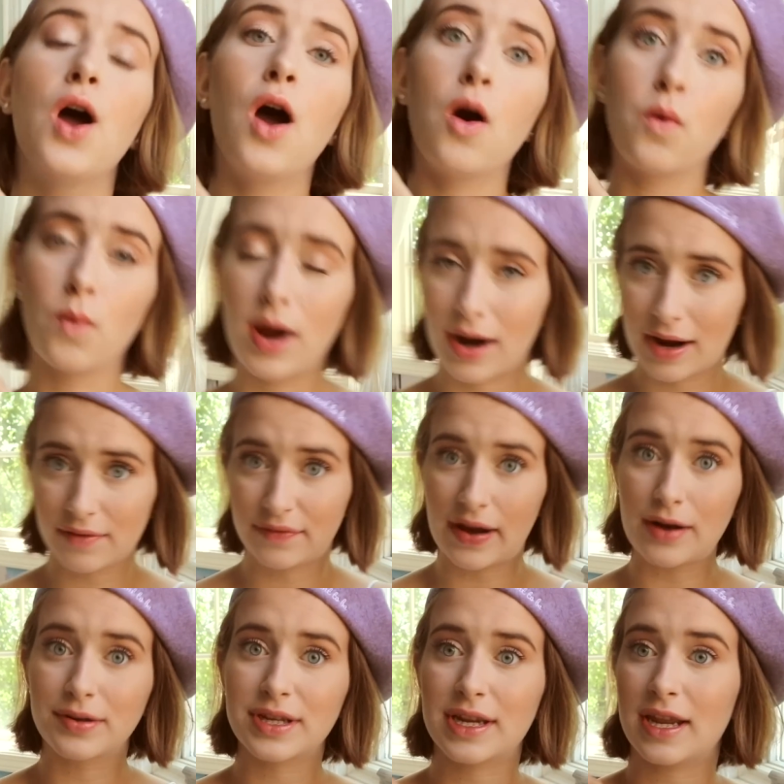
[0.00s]
where I
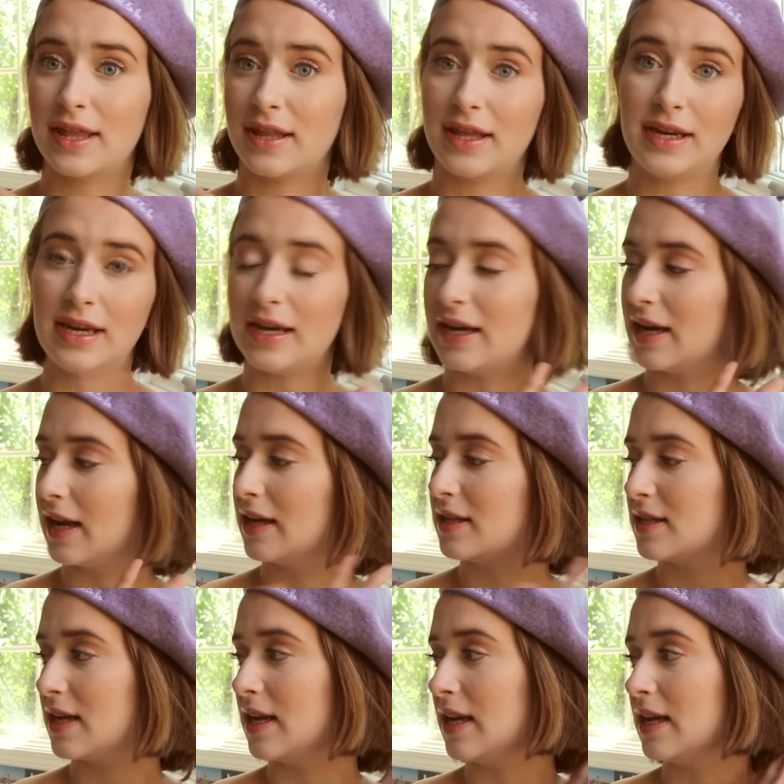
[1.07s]
found it and they needed
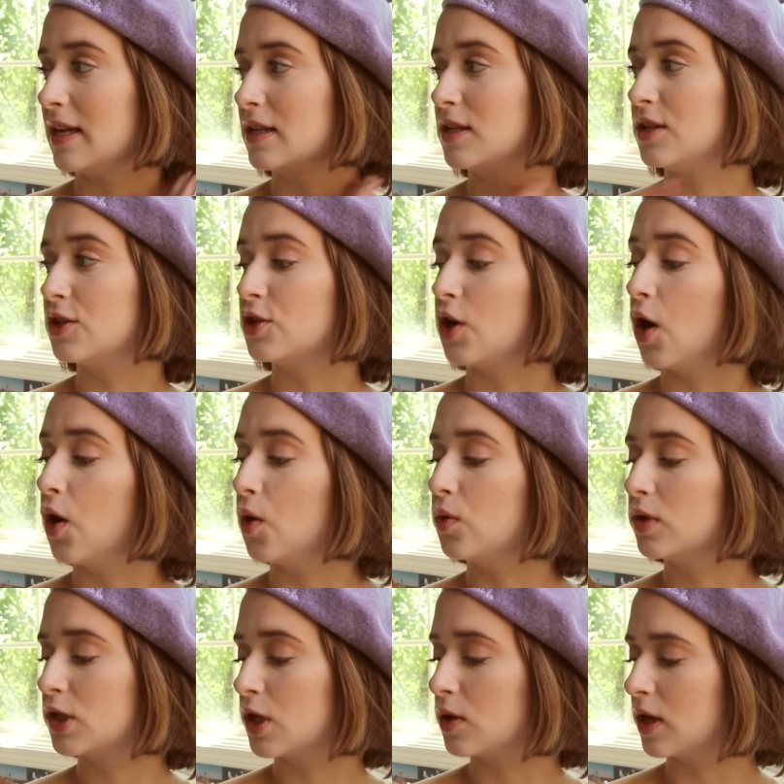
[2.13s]
it, and it is so
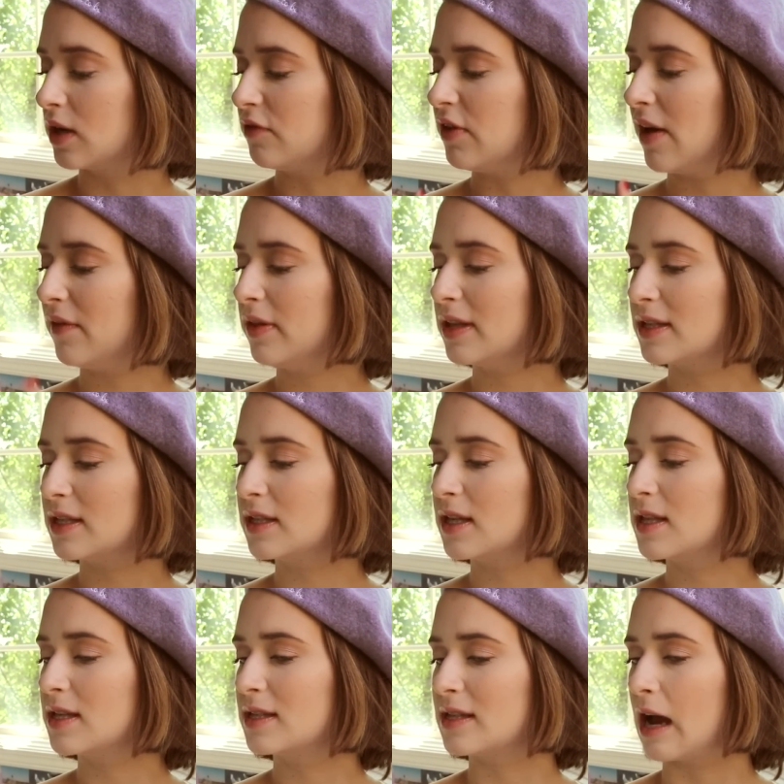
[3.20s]
good. If you haven't listened to
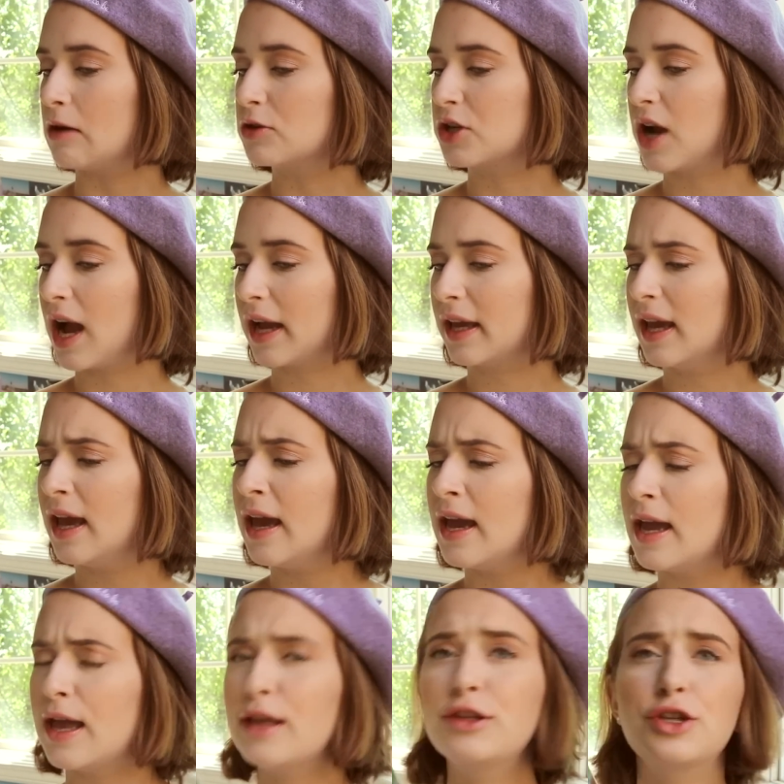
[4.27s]
this soundtrack,
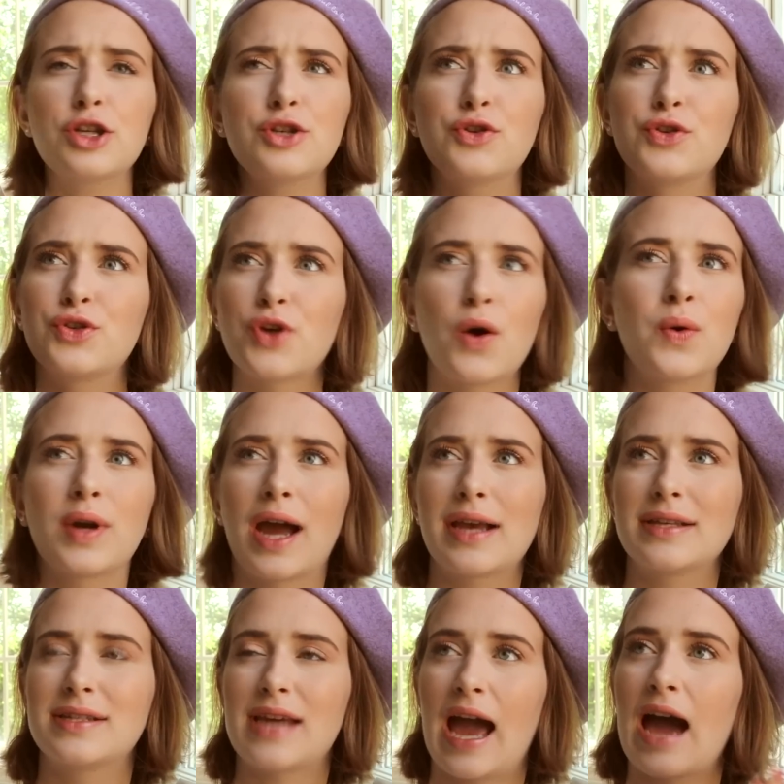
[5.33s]
it's just so
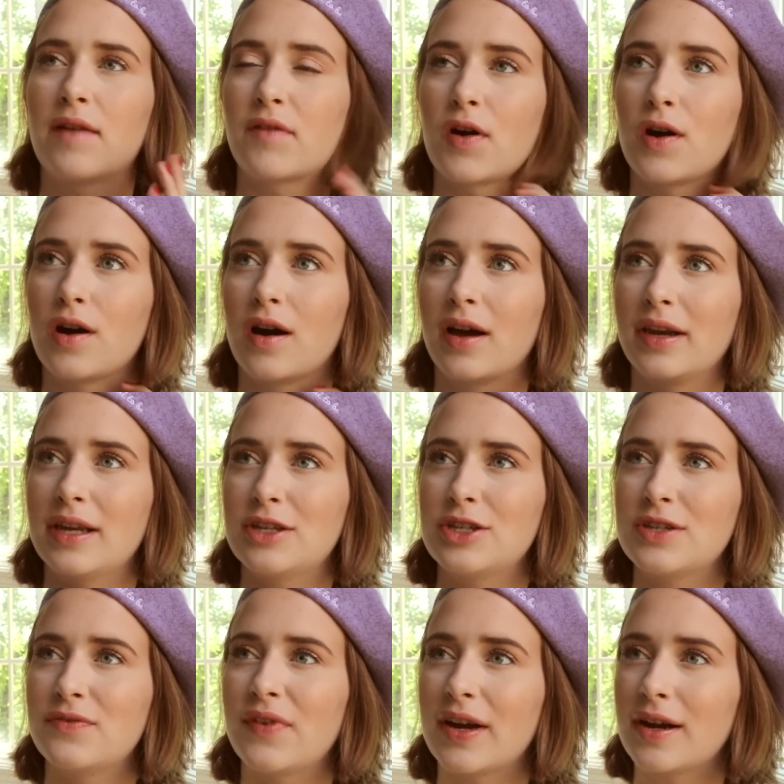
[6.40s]
nice to have on. It's
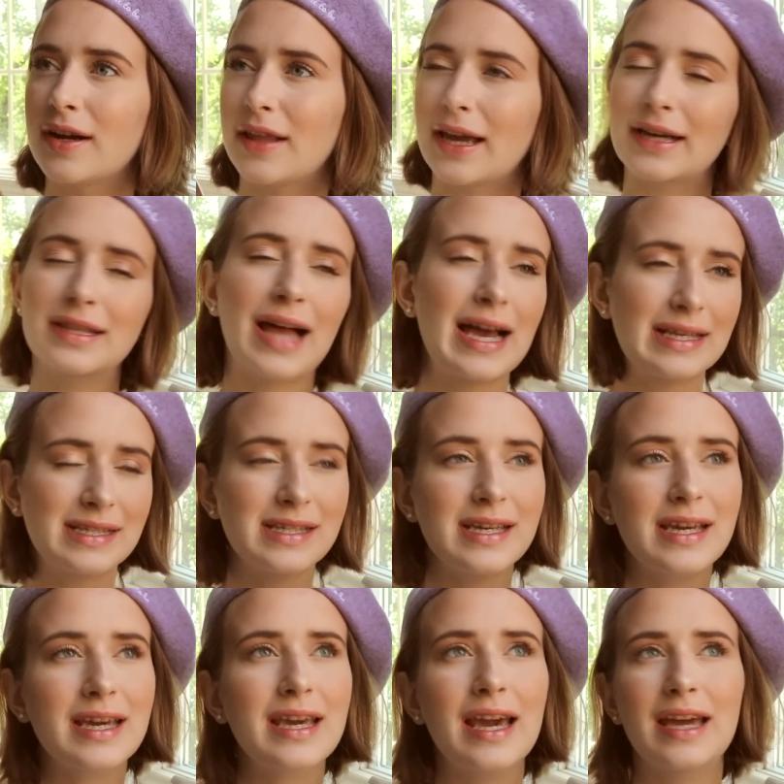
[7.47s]
just very like
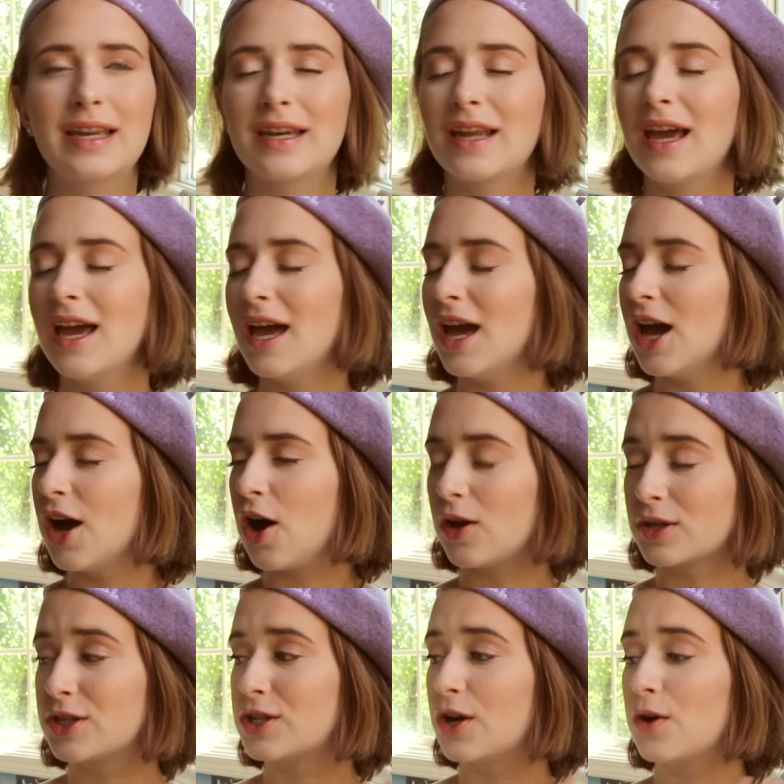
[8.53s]
classy, and
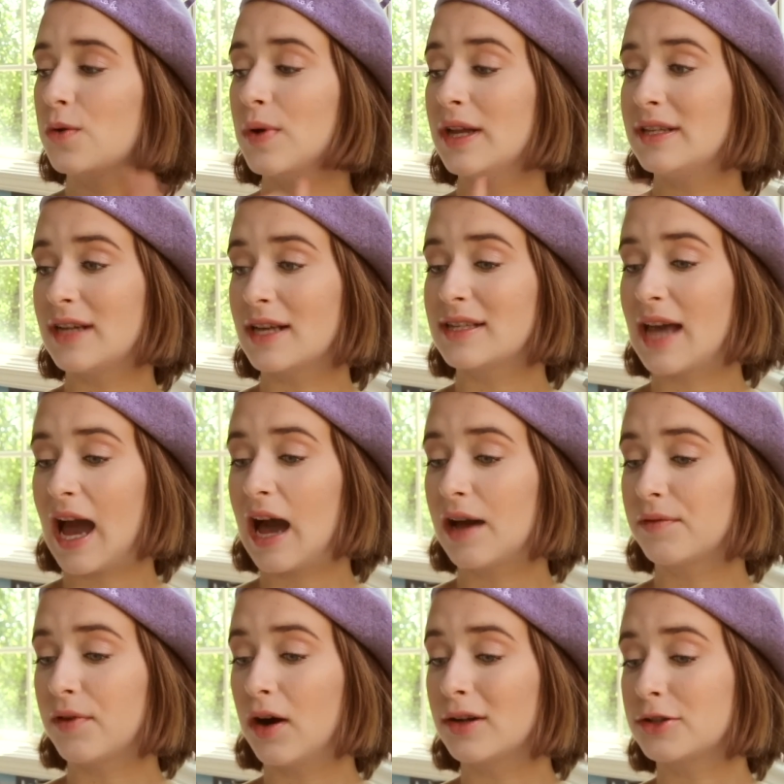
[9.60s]
Also, it does
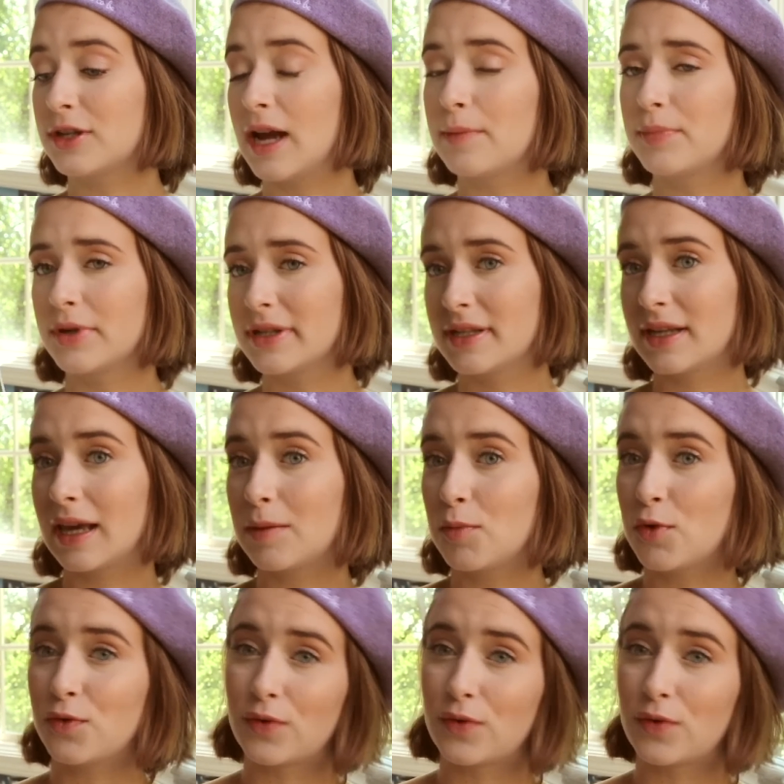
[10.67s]
have Audrey Hepburn singing Moon